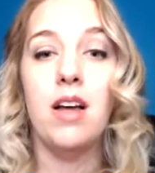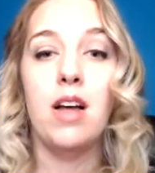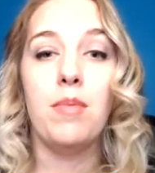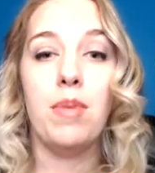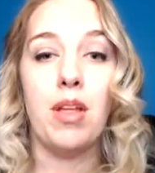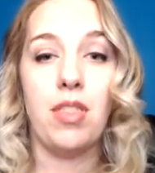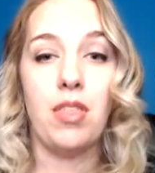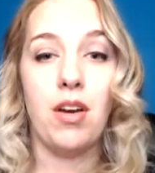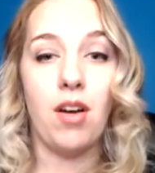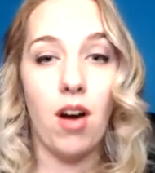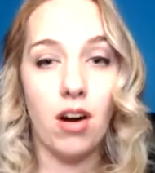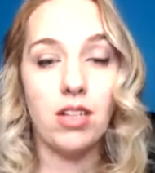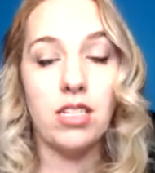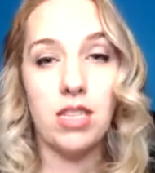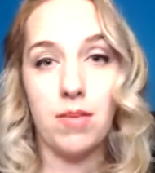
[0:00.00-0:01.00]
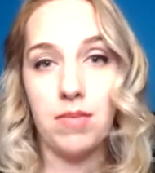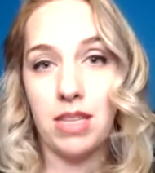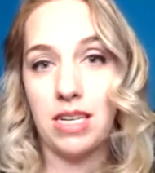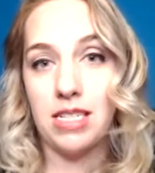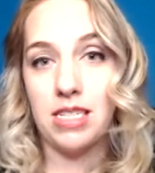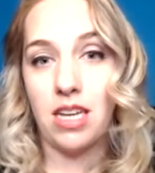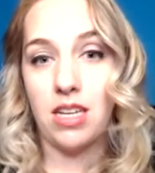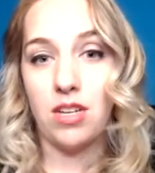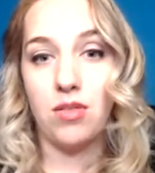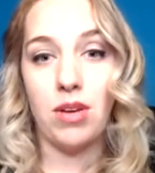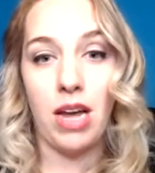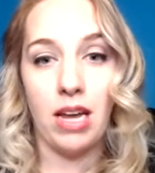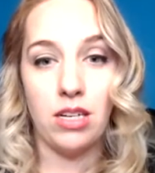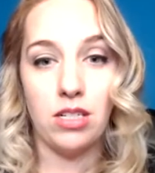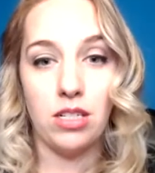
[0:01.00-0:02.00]
but there are some things that you
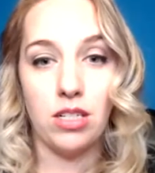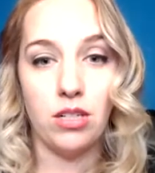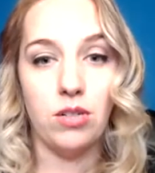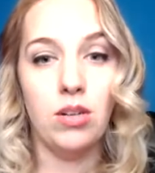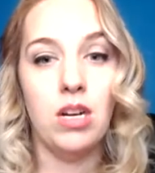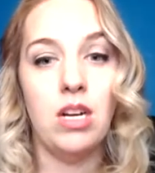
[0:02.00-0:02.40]
can do.